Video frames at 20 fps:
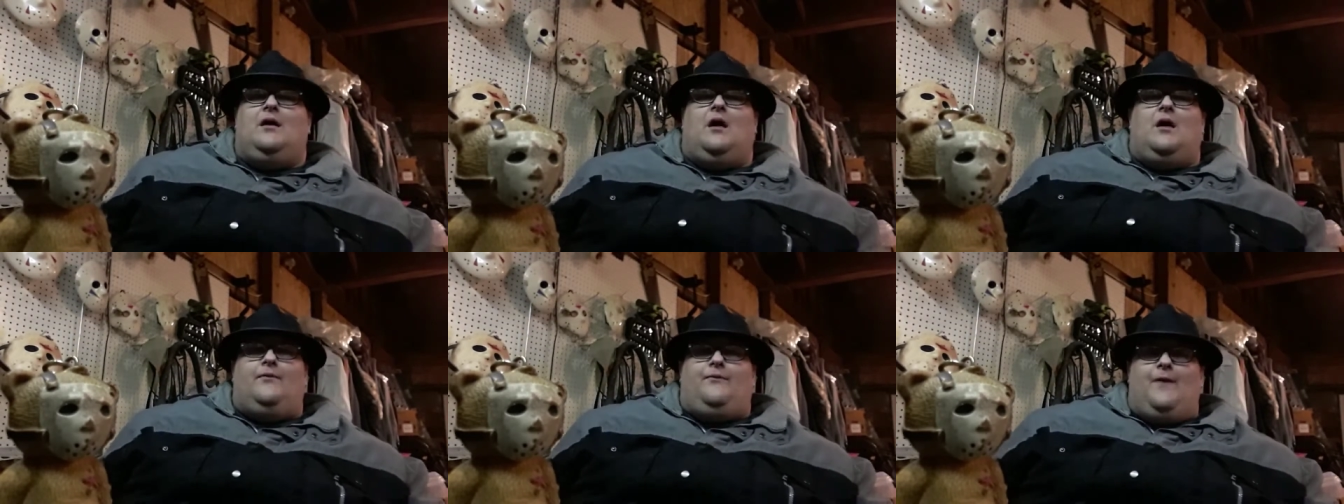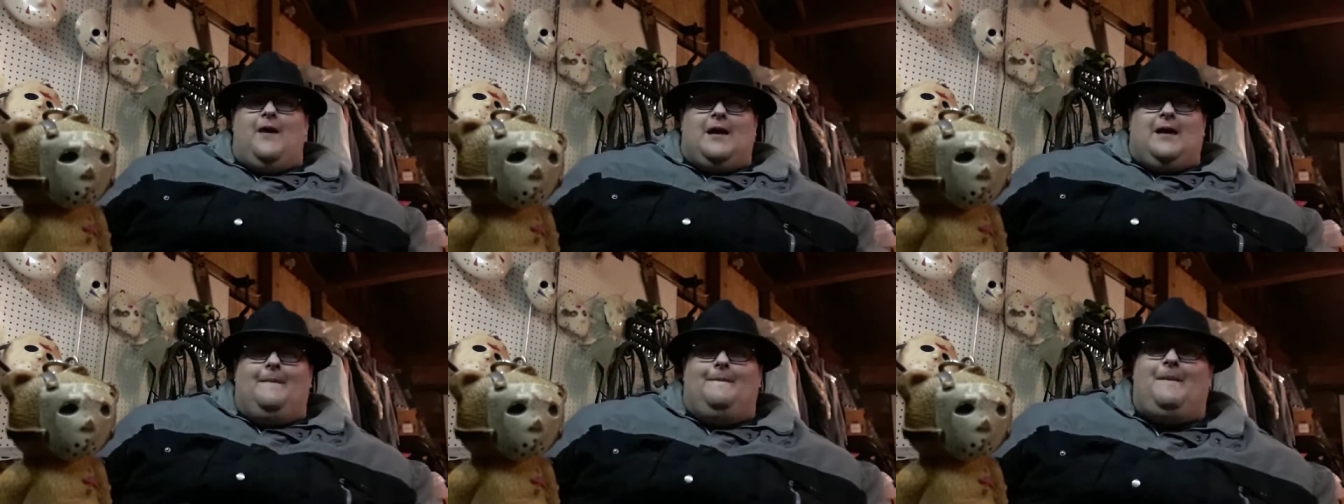if
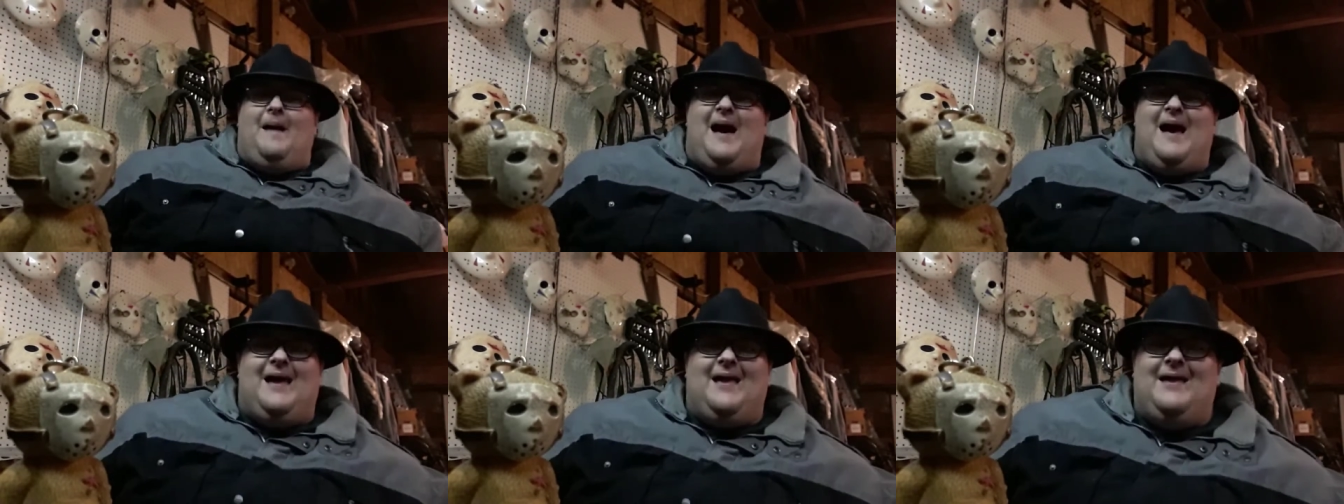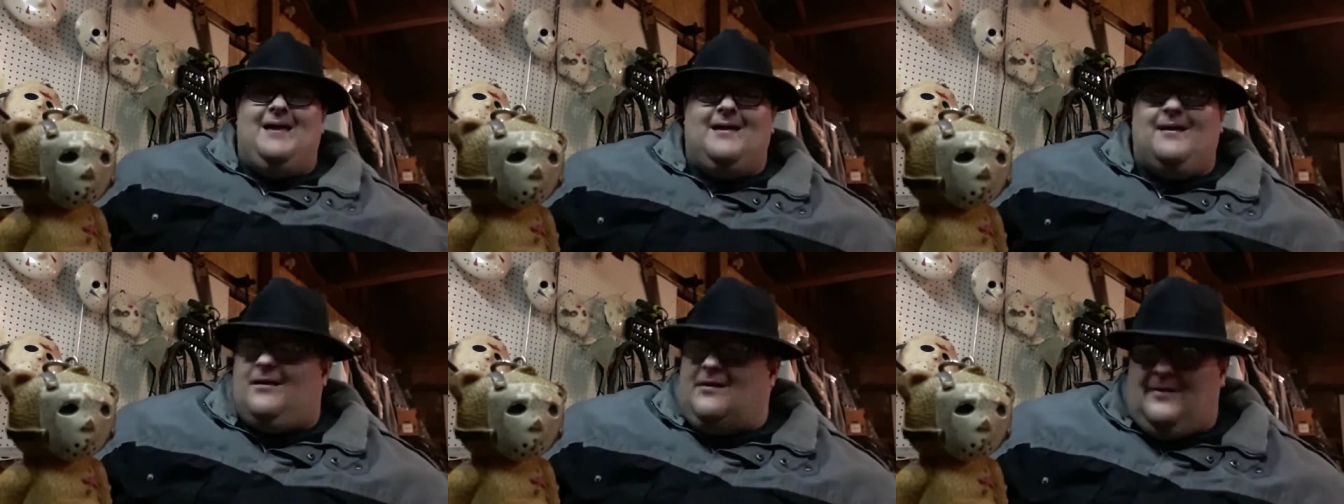I could
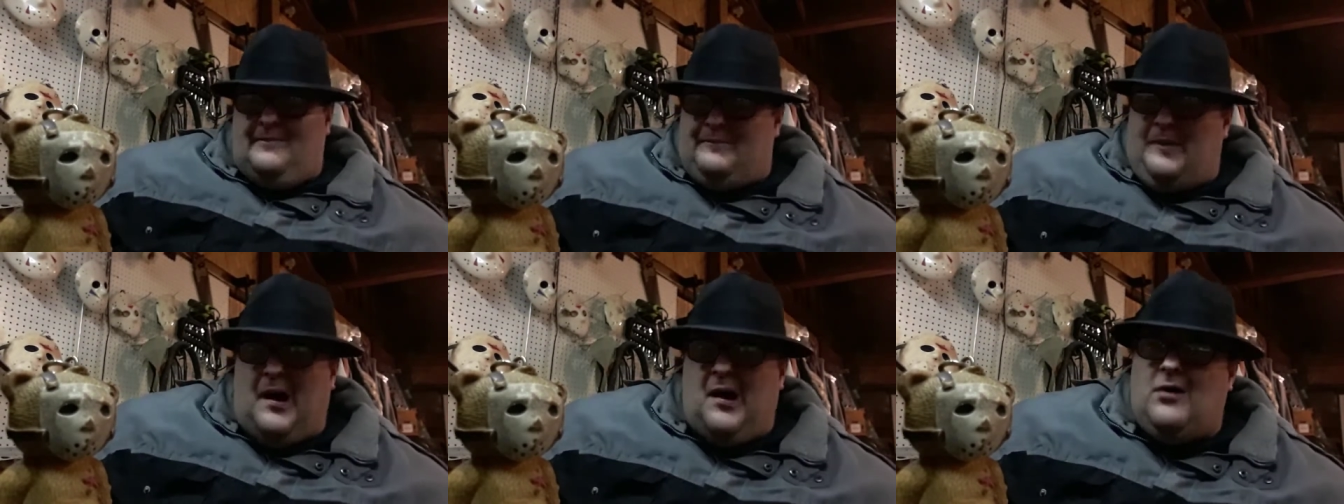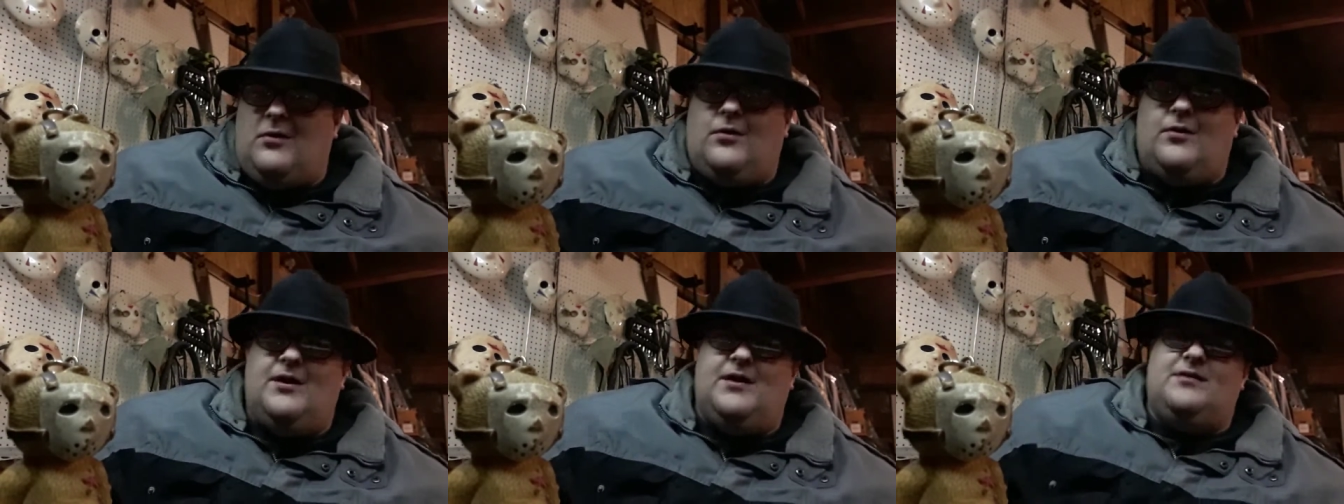buy or
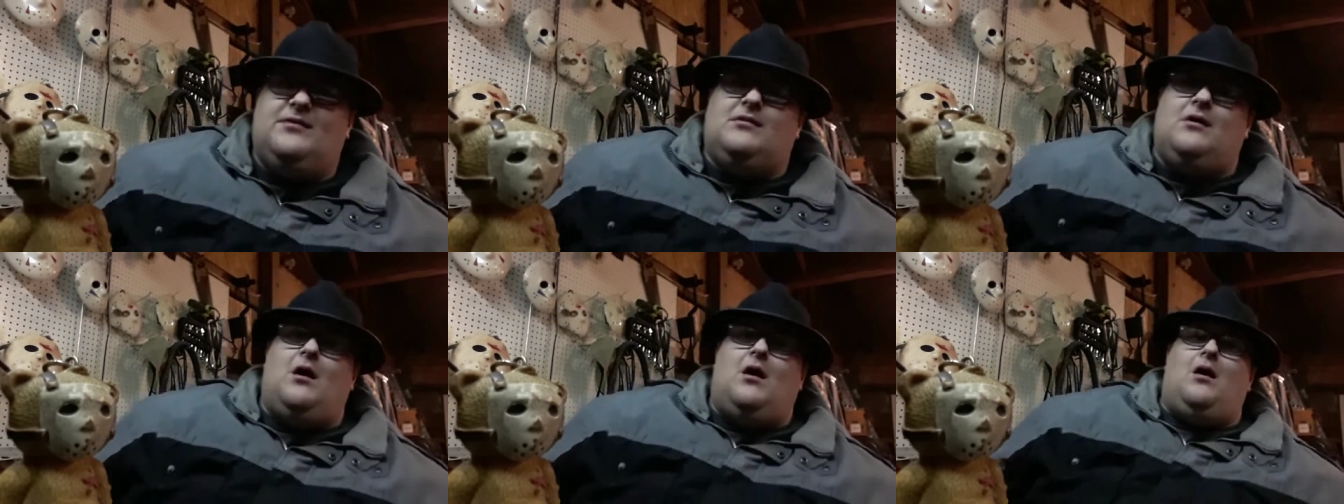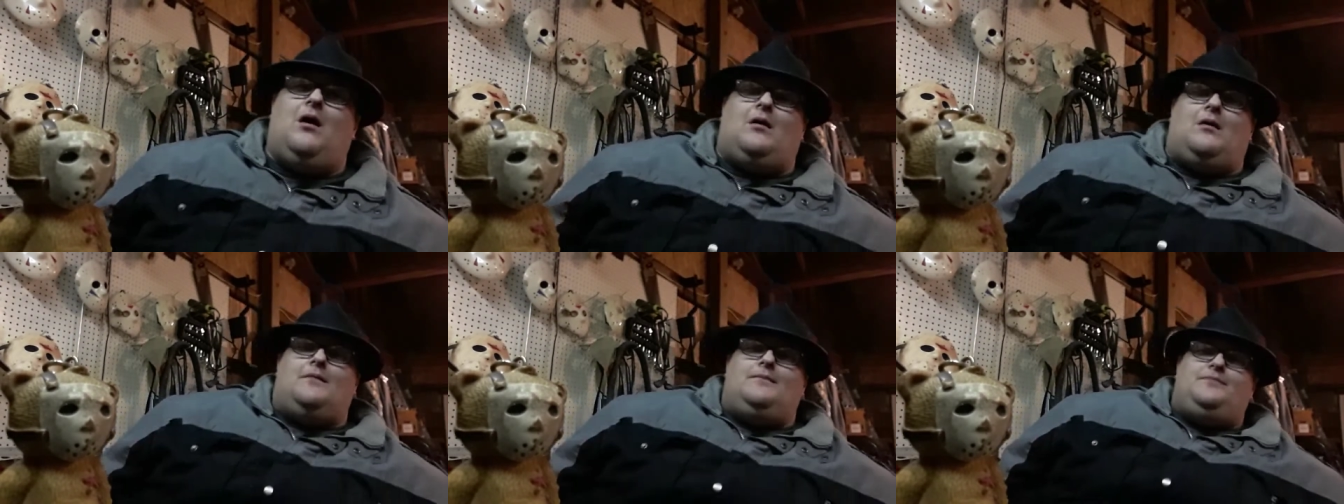borrow his
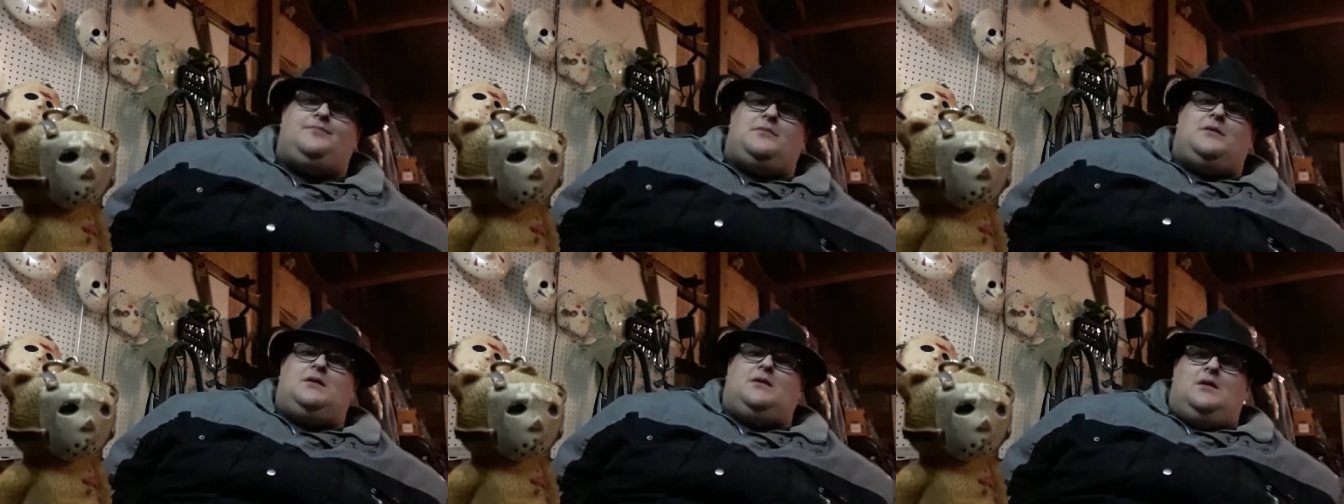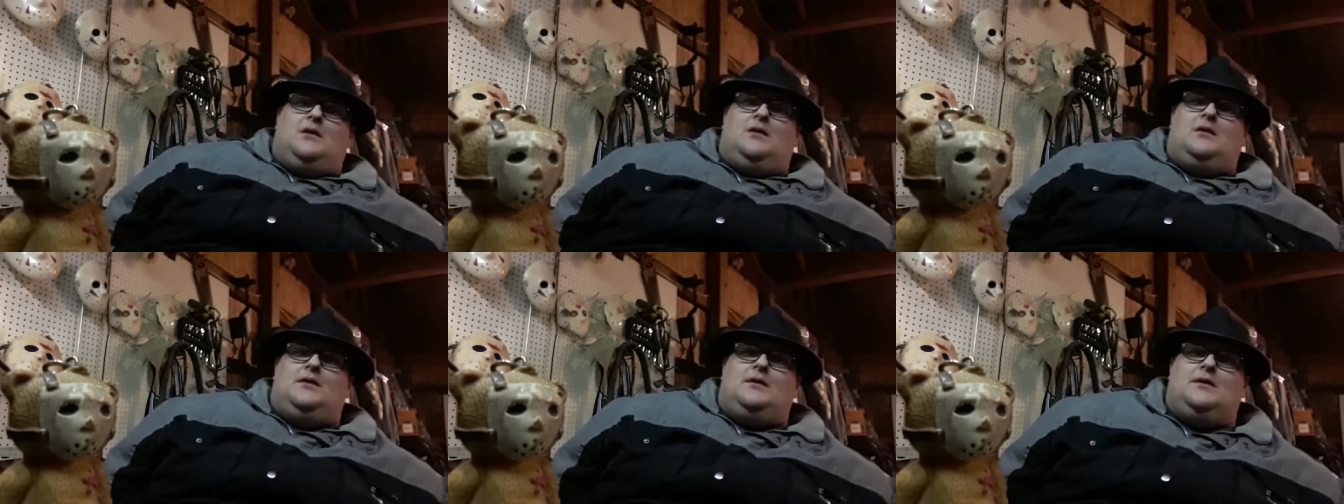car
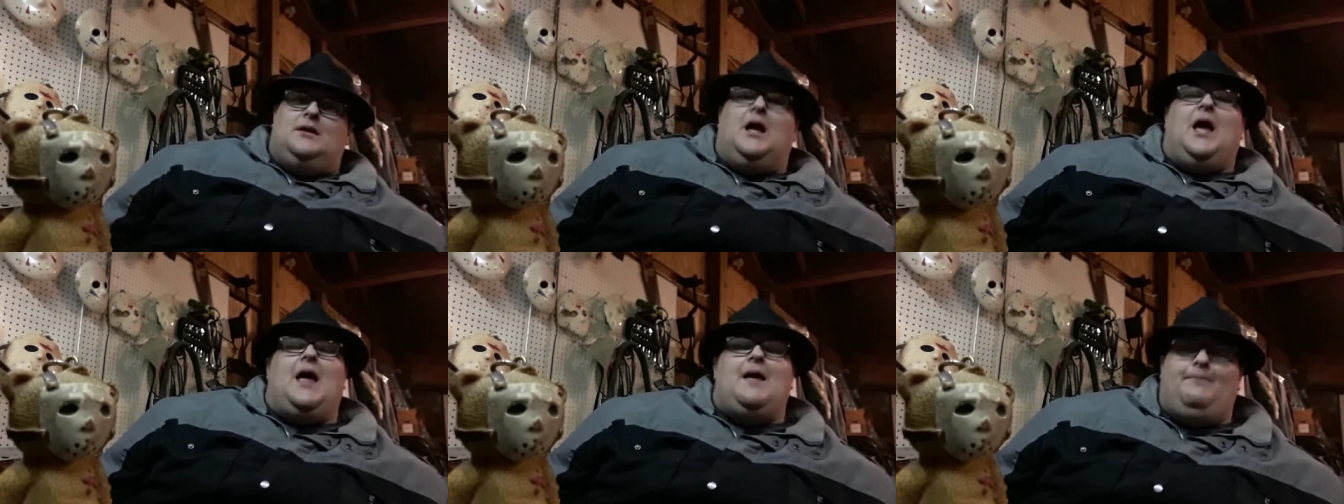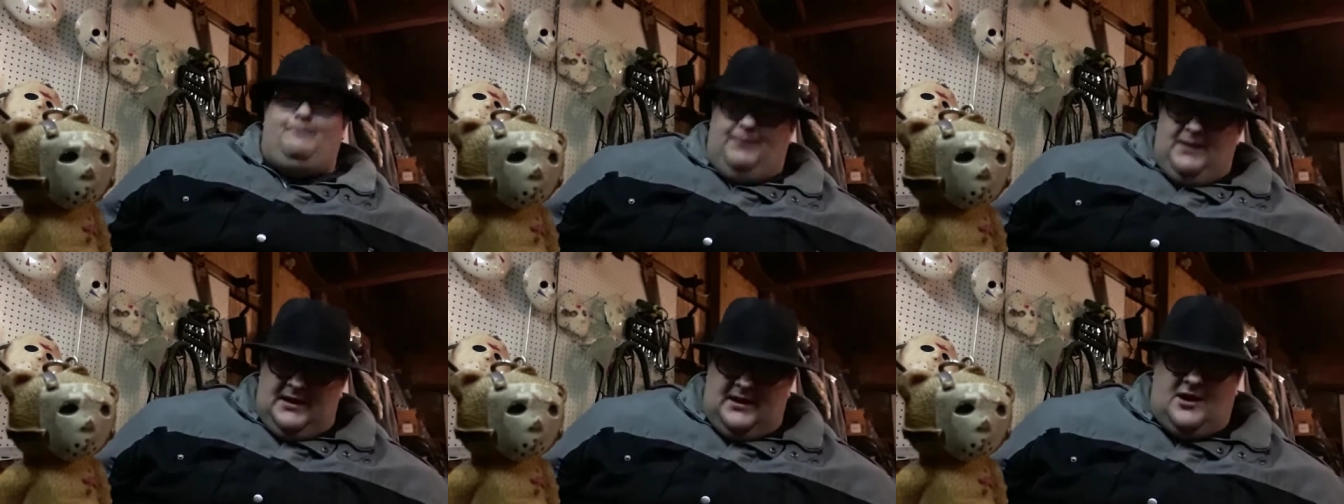
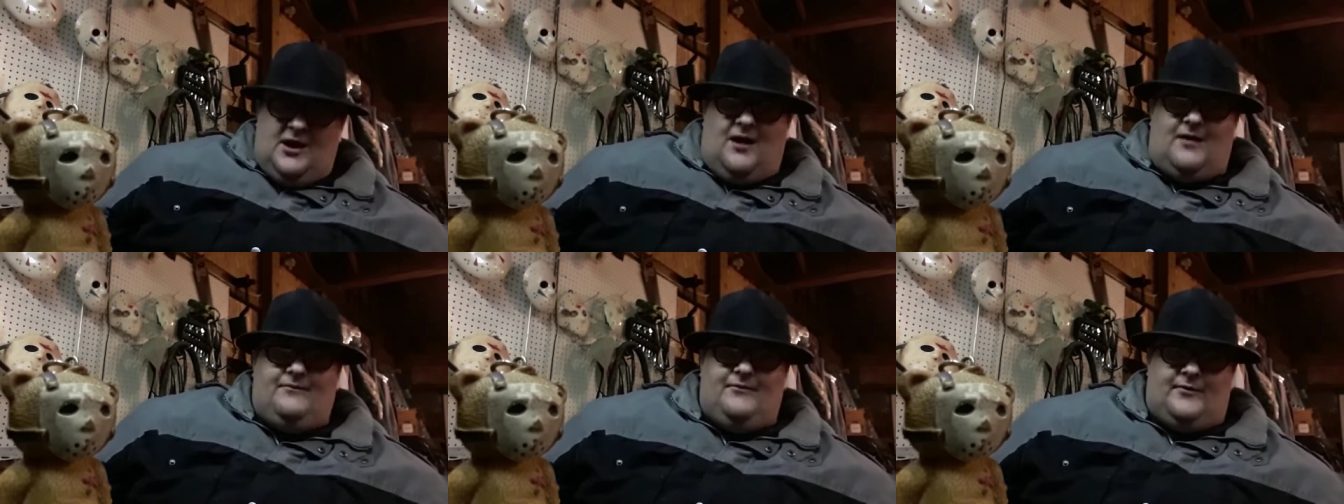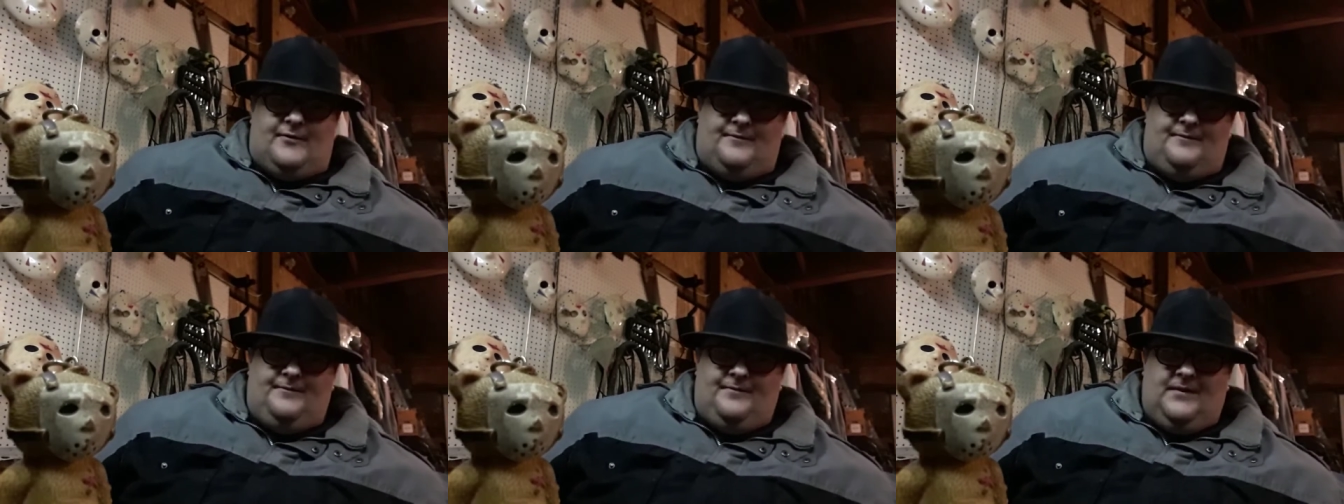and be
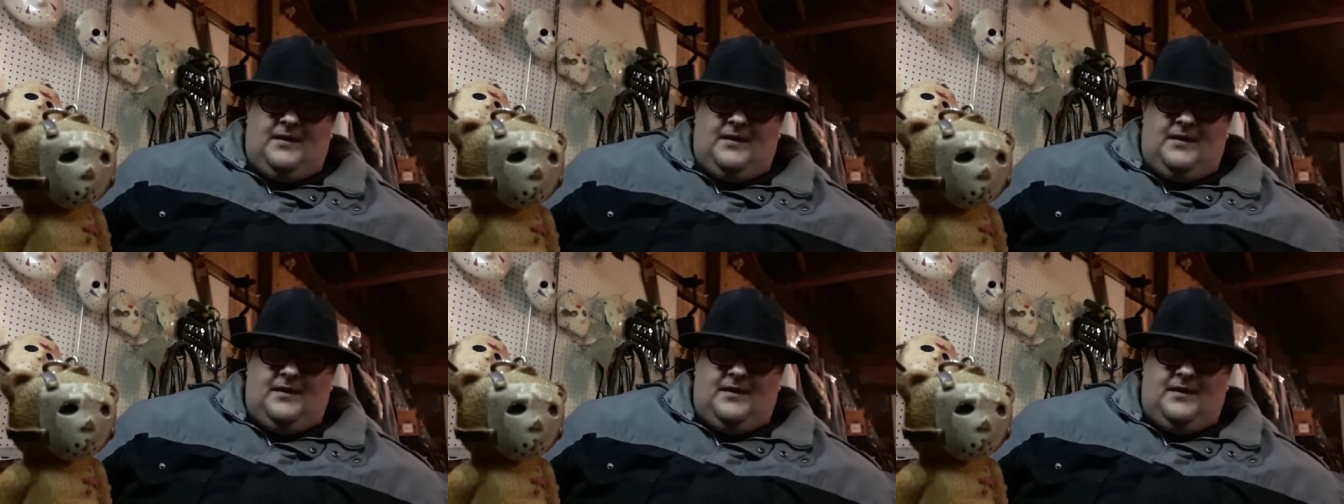covered.